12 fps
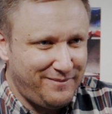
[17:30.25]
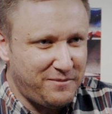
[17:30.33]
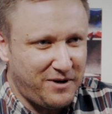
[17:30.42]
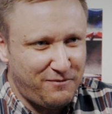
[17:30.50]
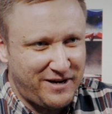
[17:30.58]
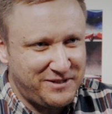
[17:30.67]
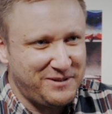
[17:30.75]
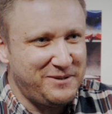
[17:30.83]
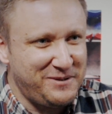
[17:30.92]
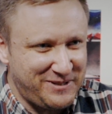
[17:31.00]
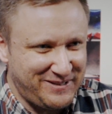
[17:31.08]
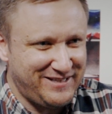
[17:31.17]

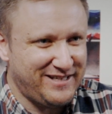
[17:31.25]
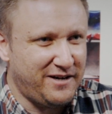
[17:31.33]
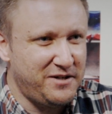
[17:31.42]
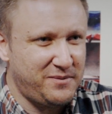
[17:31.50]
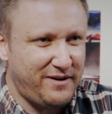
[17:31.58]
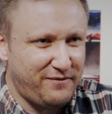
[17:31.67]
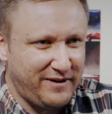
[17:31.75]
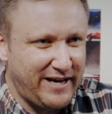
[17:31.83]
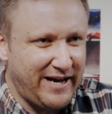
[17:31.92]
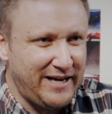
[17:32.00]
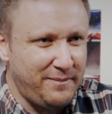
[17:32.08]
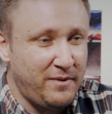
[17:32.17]
resolution to go to every
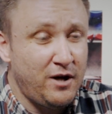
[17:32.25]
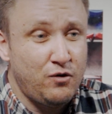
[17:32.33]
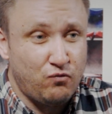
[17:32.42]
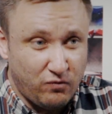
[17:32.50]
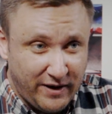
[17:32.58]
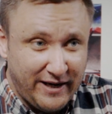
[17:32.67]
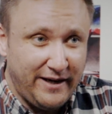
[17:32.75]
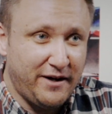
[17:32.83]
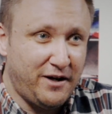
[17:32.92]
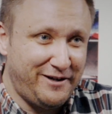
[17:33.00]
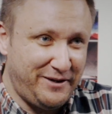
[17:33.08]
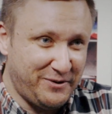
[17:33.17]
game really
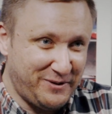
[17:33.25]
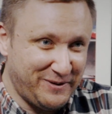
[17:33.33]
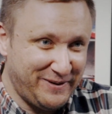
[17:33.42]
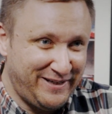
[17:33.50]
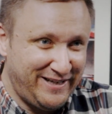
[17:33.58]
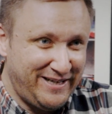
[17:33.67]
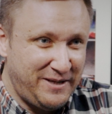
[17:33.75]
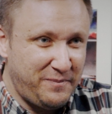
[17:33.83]
early on